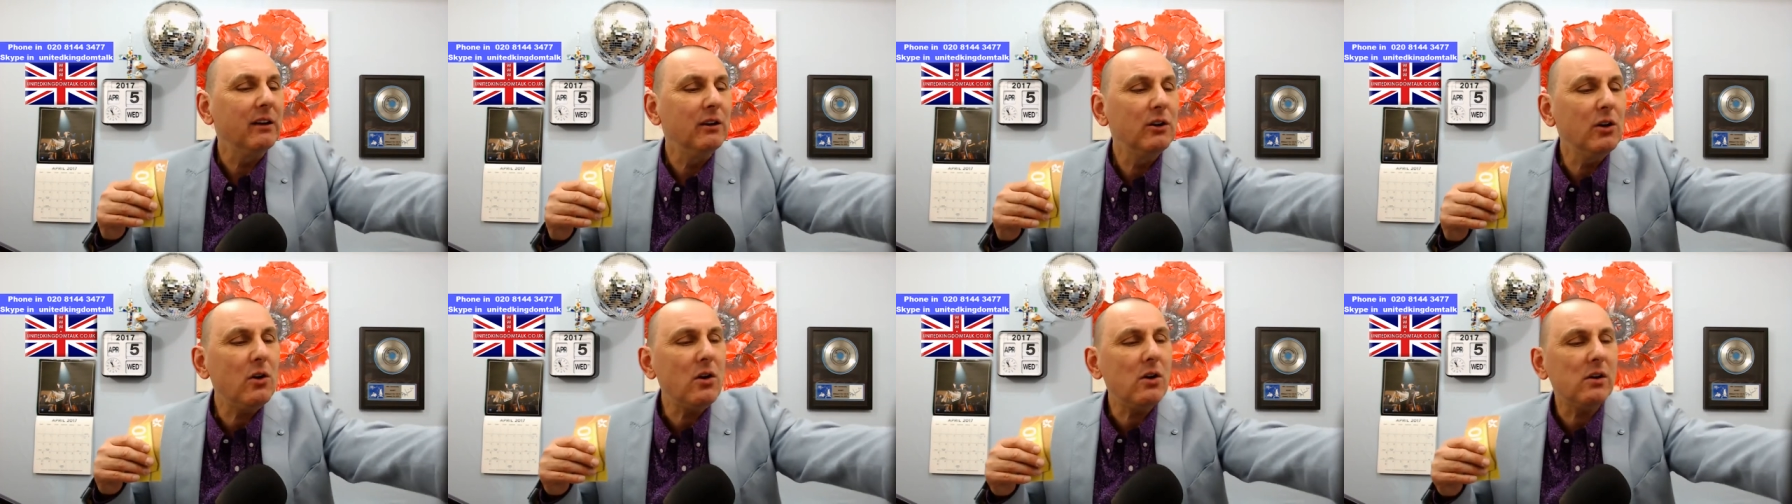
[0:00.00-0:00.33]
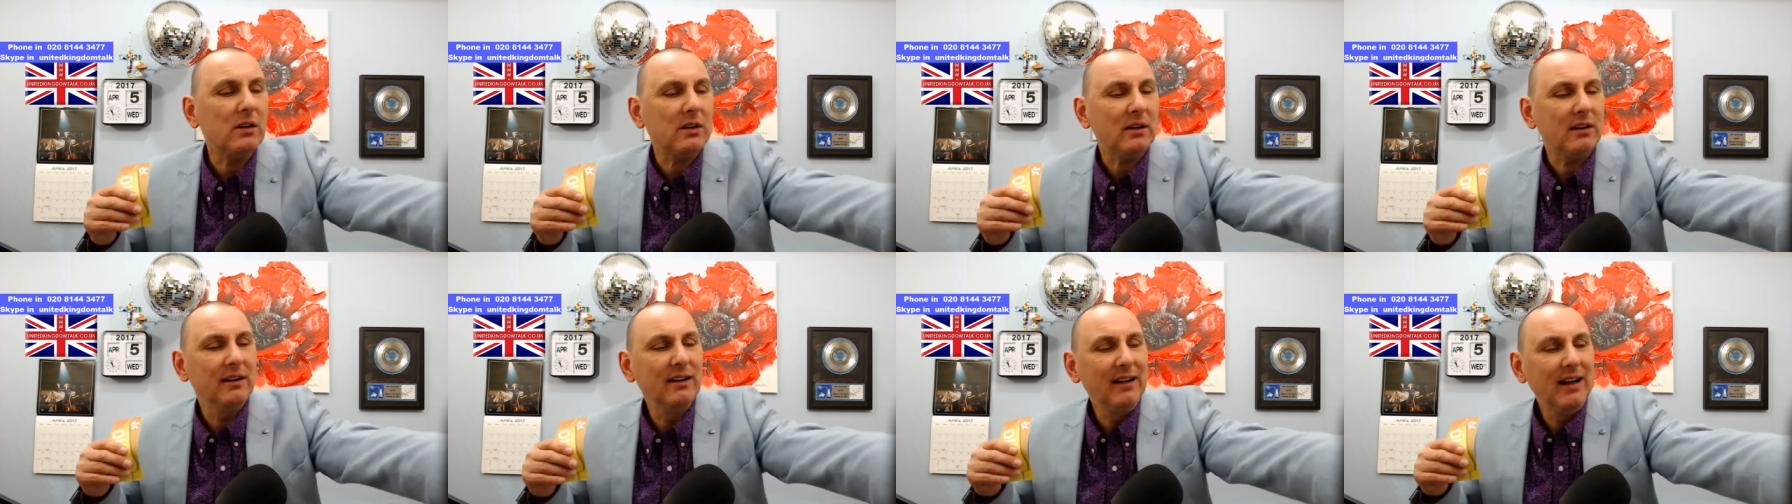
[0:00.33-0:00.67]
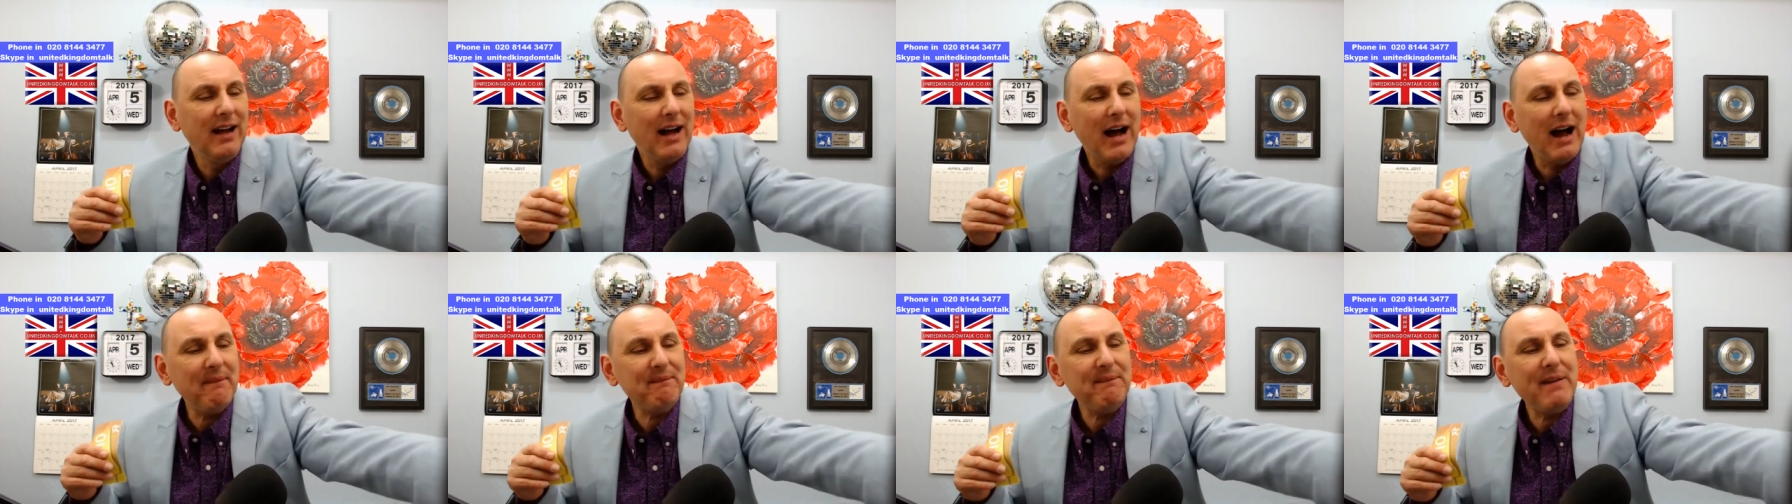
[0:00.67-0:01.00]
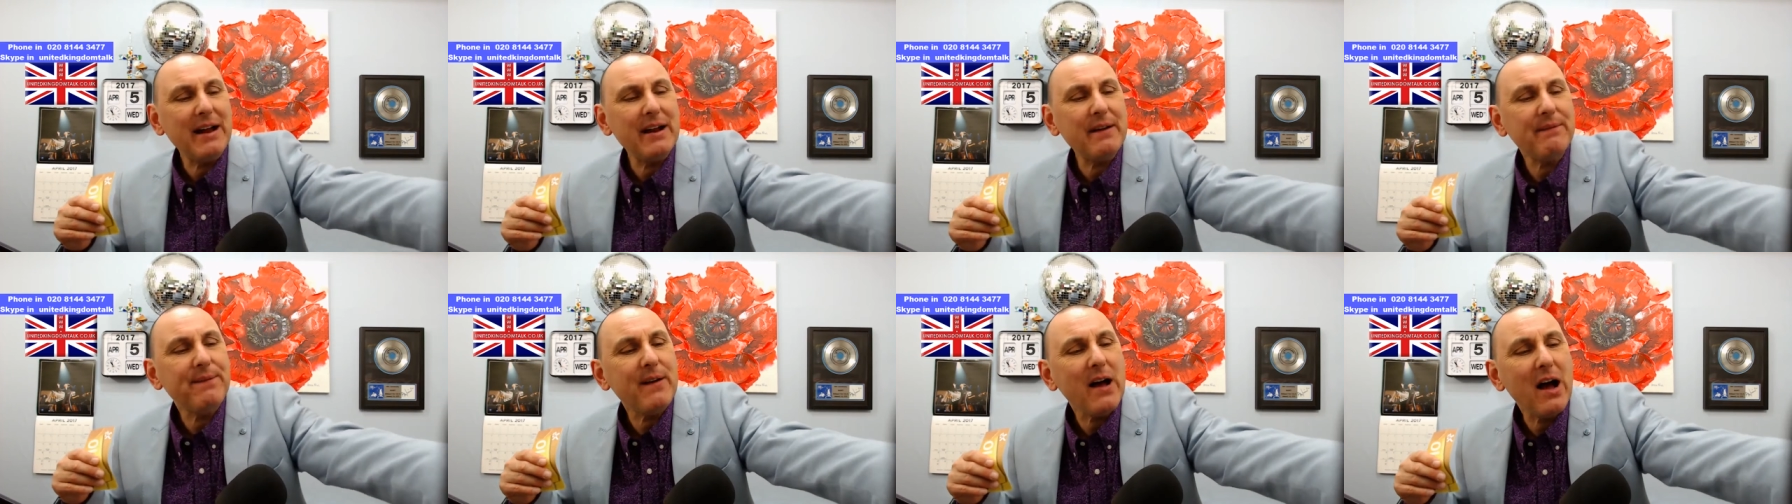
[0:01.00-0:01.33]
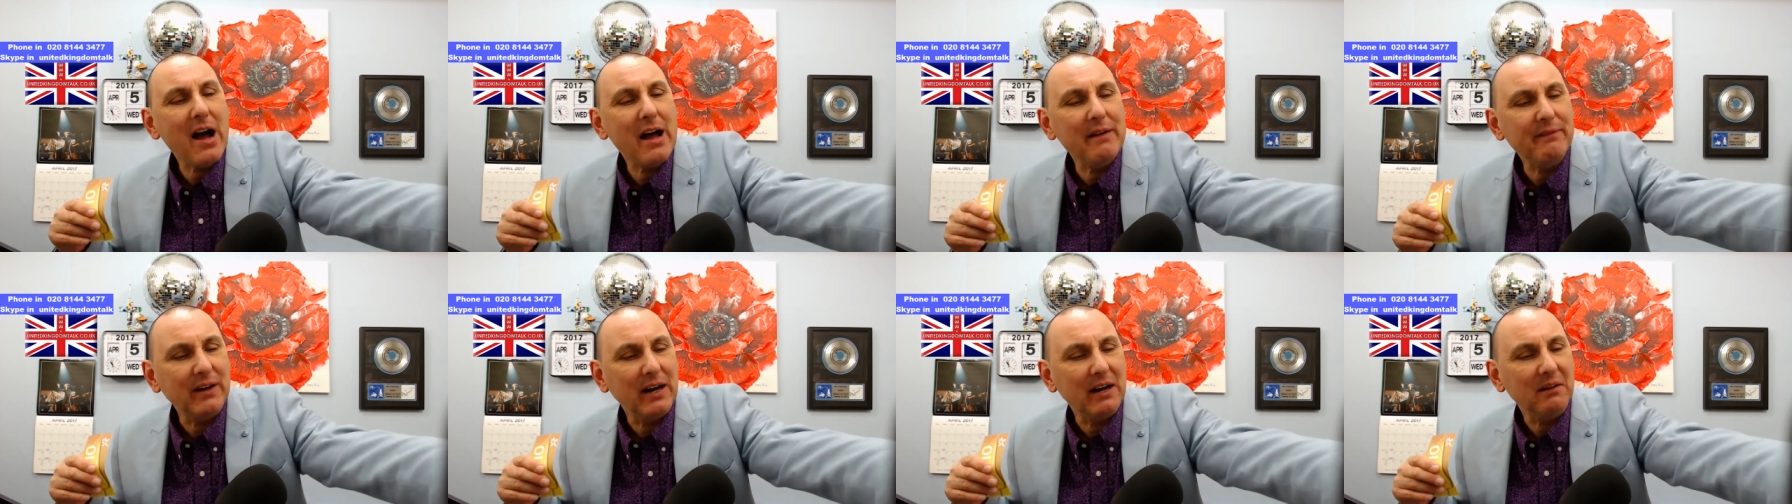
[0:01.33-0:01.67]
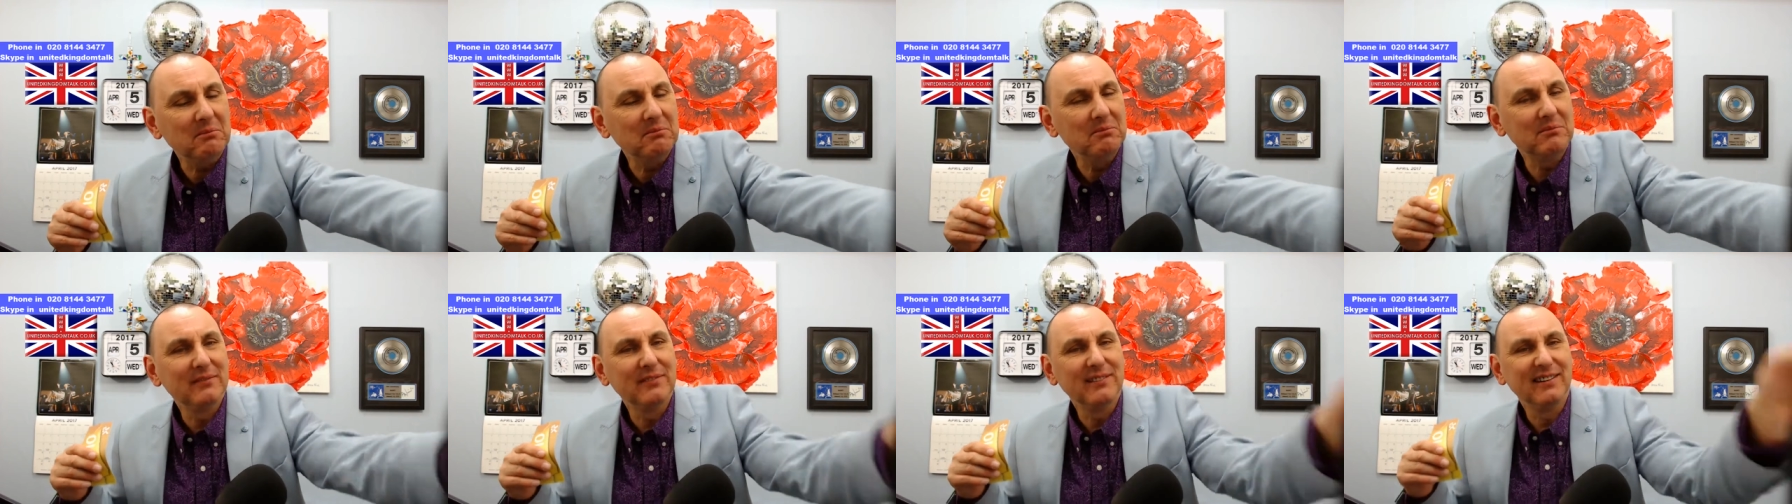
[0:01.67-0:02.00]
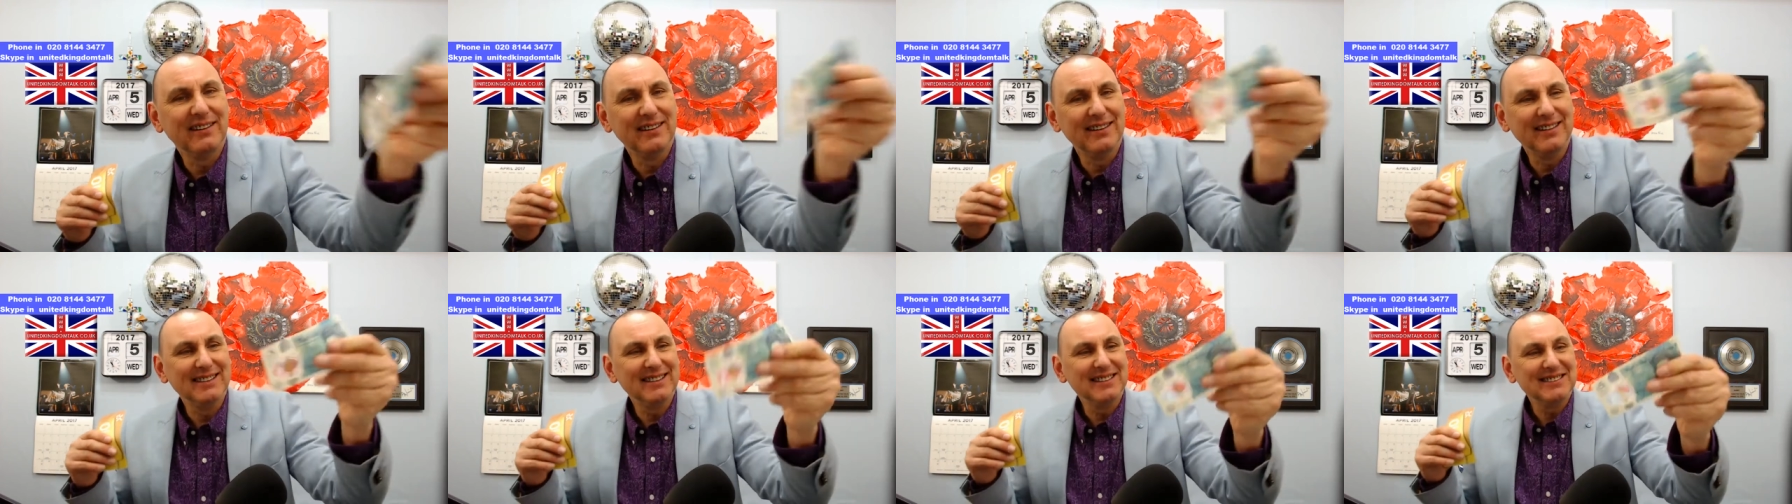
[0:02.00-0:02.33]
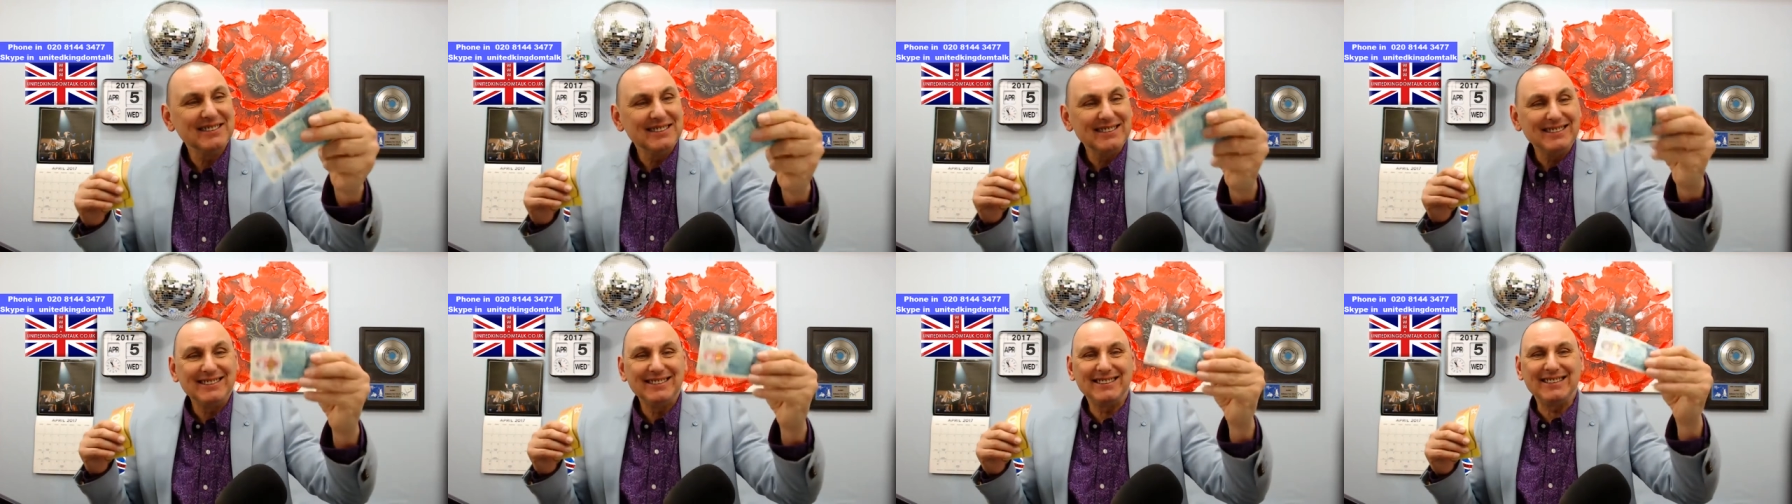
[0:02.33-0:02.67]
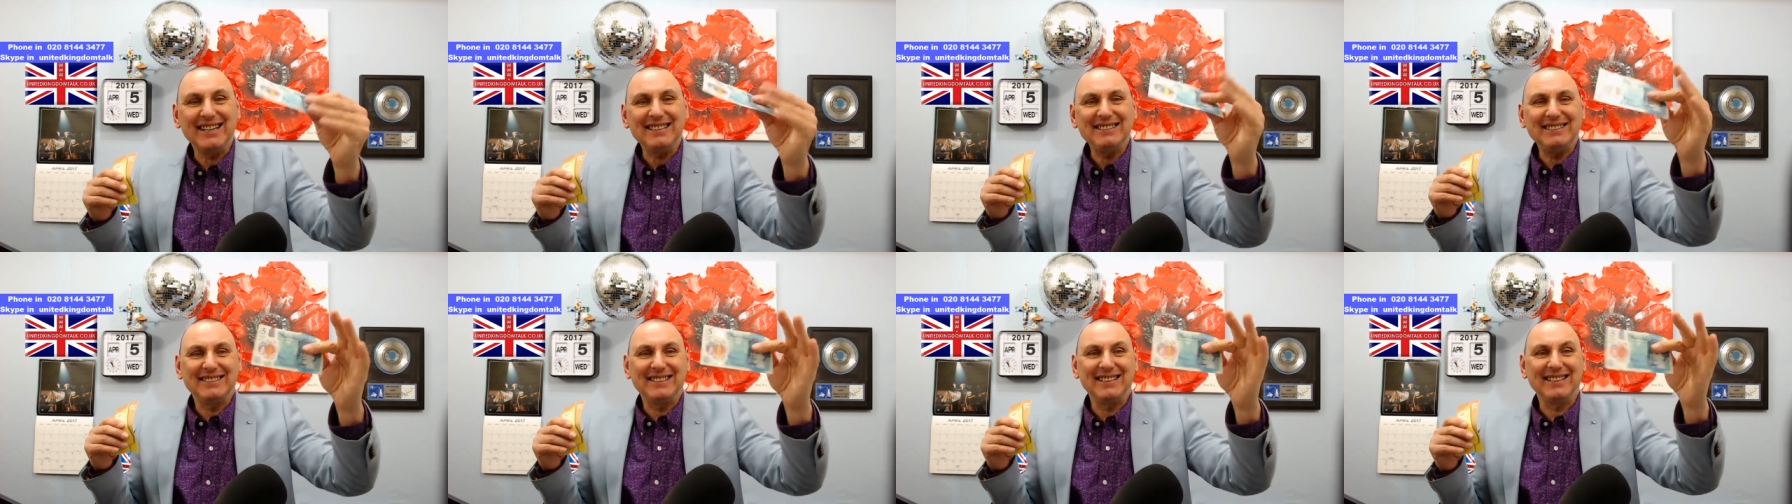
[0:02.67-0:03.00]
Look, I found a fiver. I've